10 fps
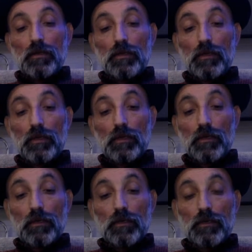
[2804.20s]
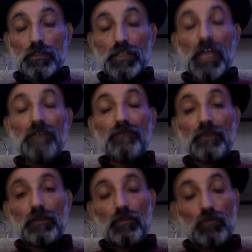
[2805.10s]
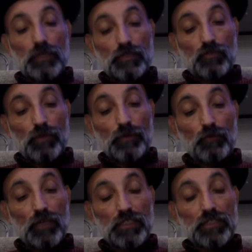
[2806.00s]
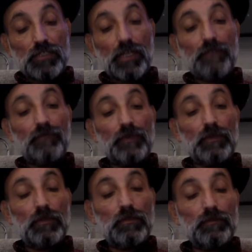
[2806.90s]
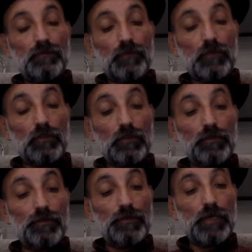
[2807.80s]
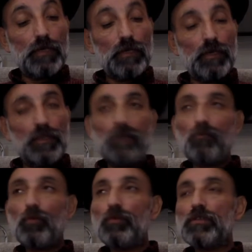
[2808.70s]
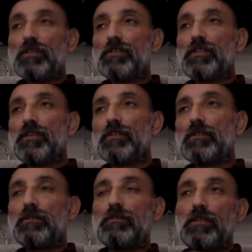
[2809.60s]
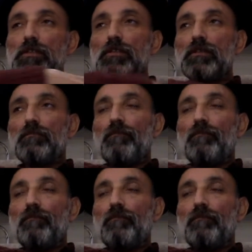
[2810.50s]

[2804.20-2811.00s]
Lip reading: Seinfeld. Okay, so I've been watching Seinfeld. I think what was the sixth season